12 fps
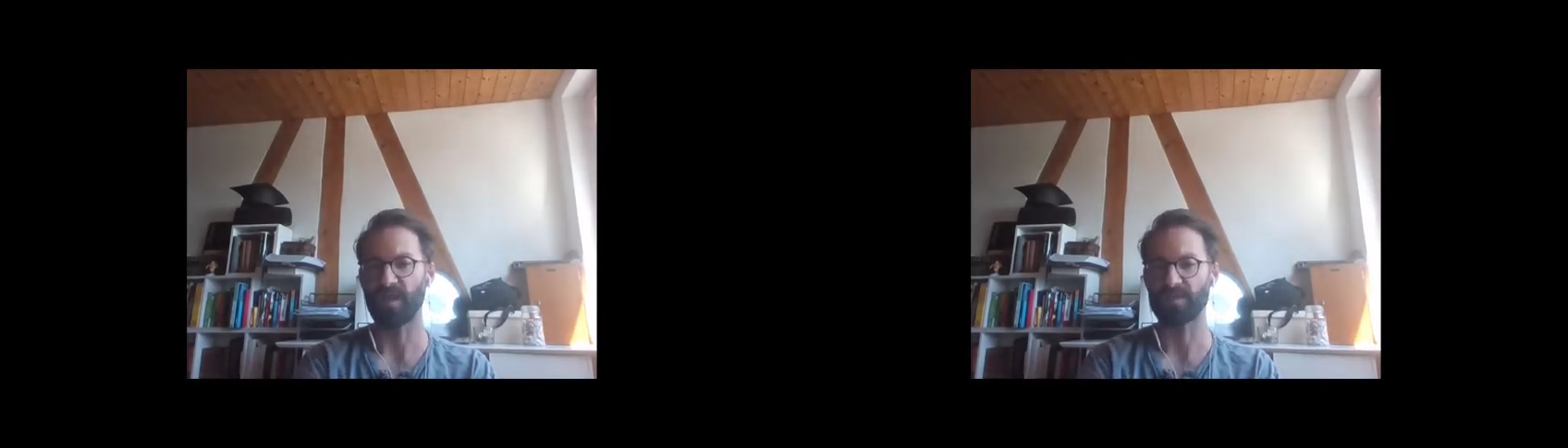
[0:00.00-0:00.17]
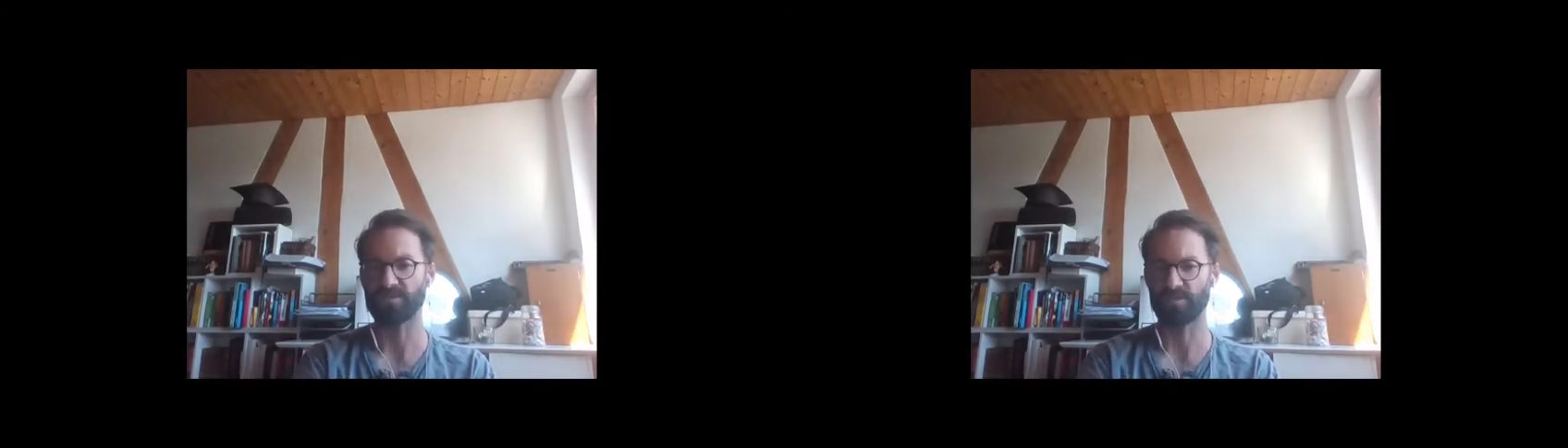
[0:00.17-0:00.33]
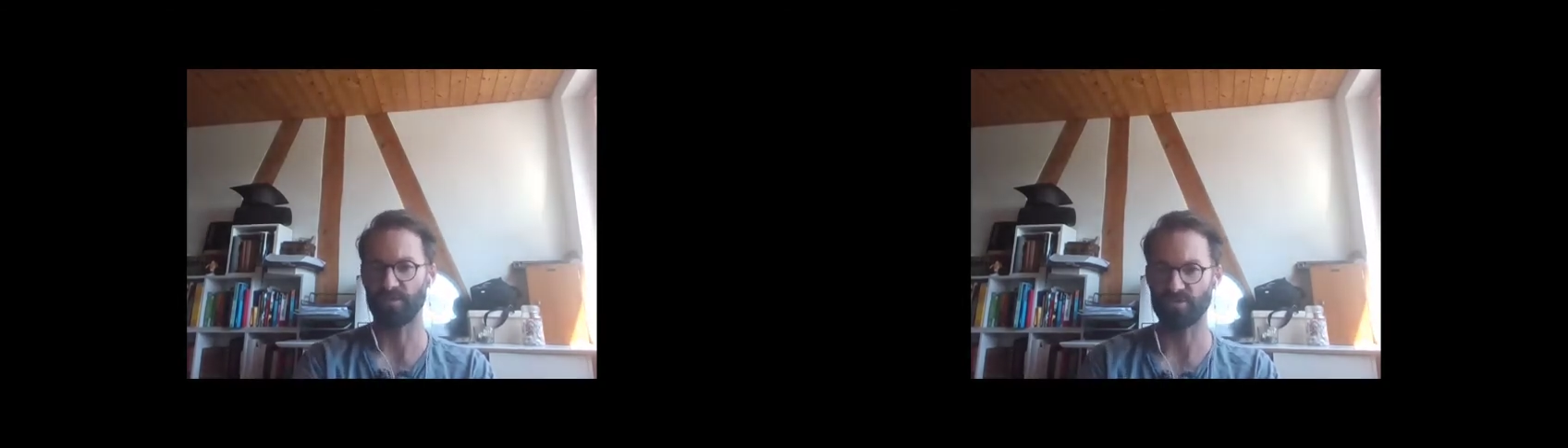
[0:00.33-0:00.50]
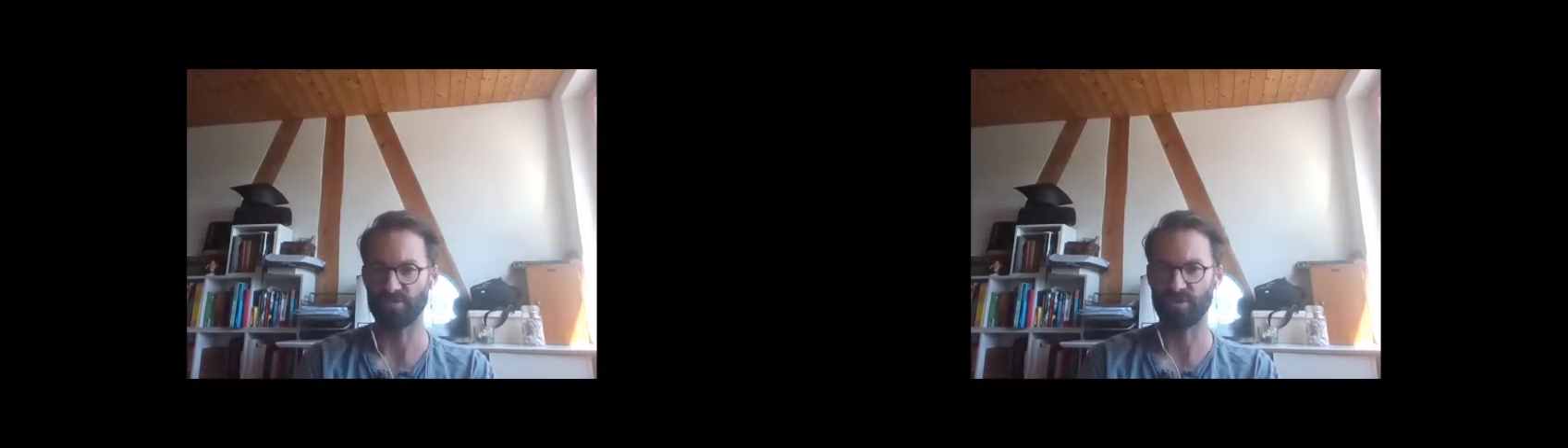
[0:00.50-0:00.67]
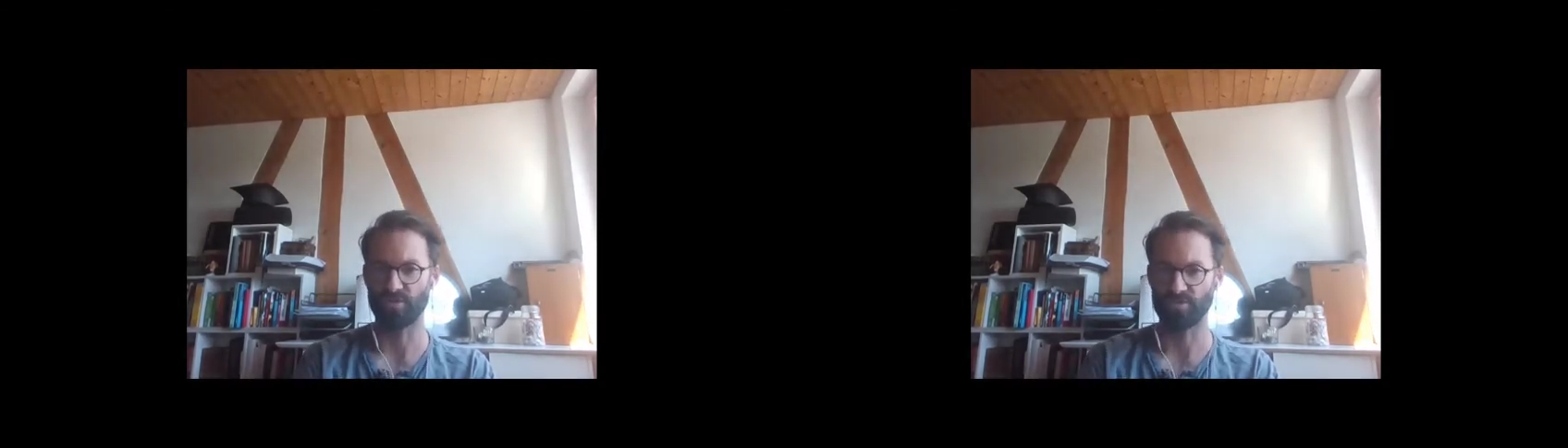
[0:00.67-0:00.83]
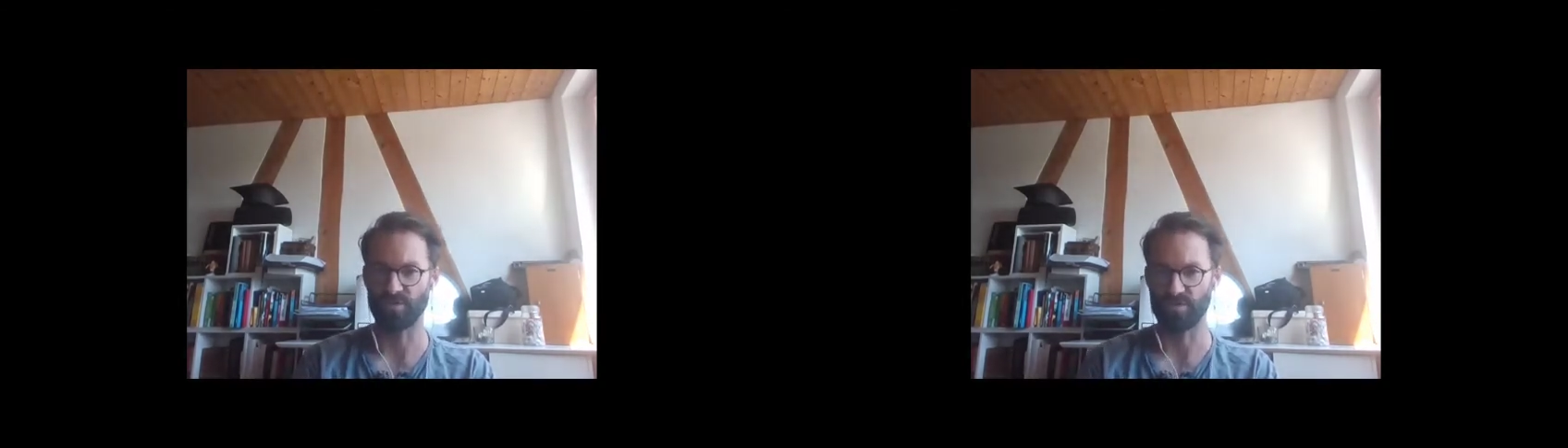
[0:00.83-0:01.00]
And so
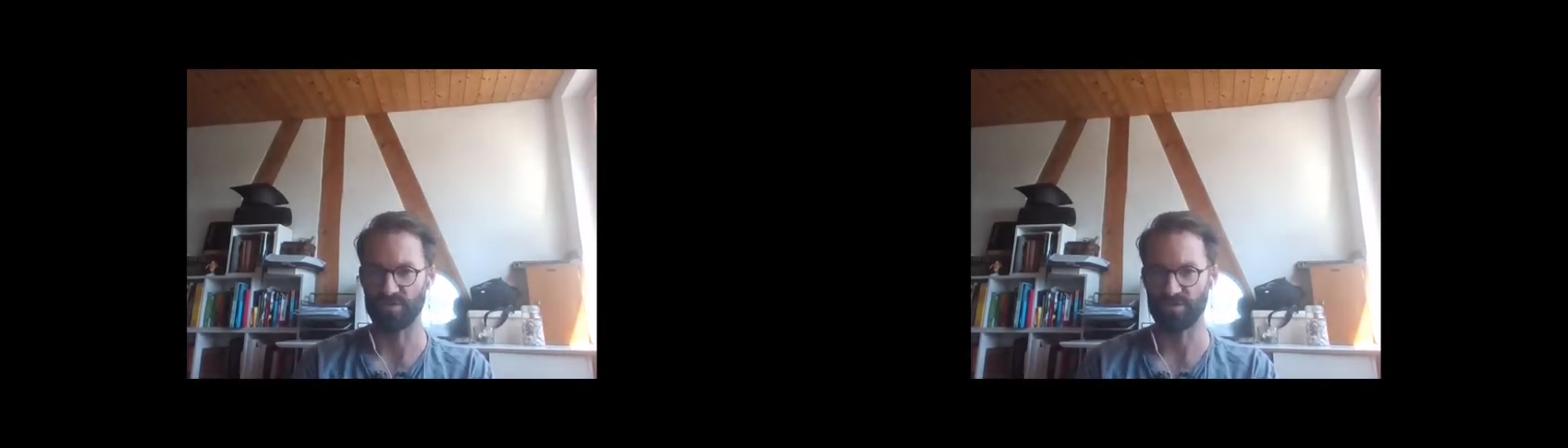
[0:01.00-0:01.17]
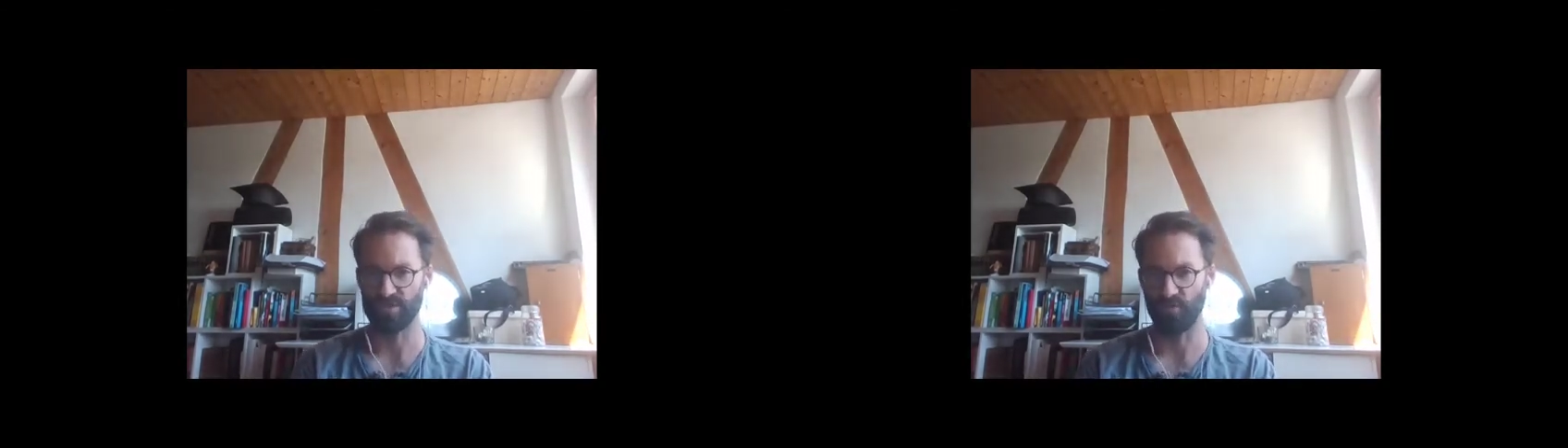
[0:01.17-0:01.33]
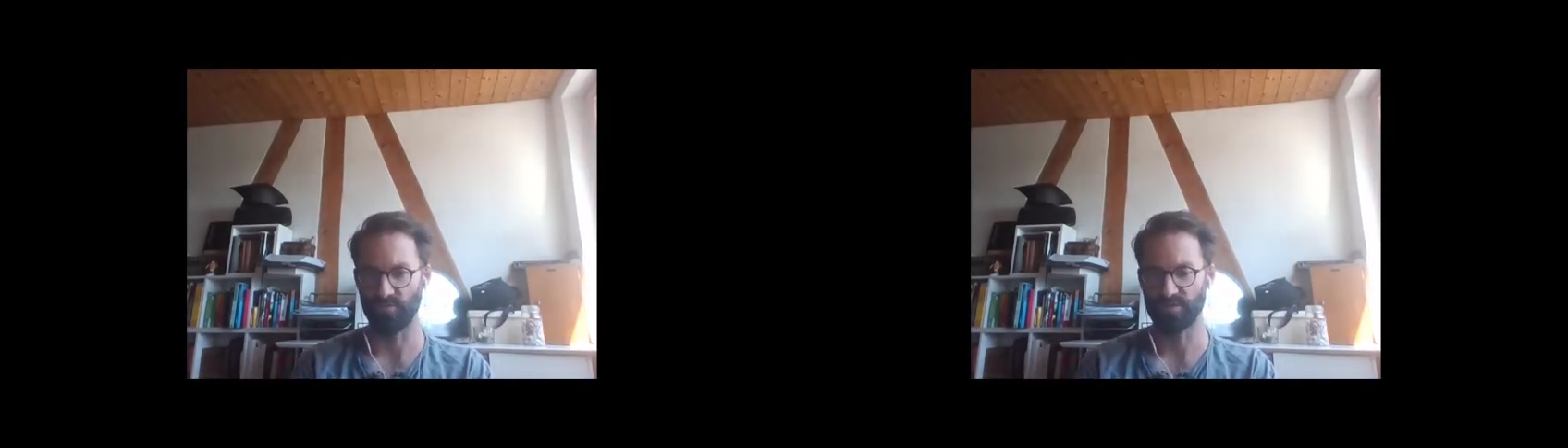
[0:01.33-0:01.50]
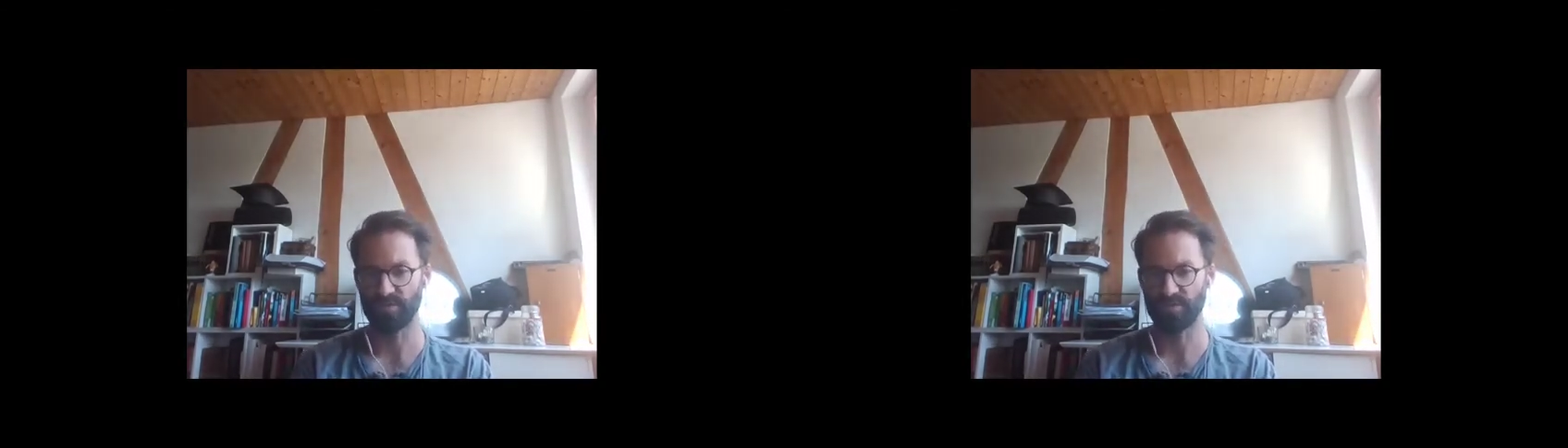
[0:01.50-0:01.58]
those two, the slope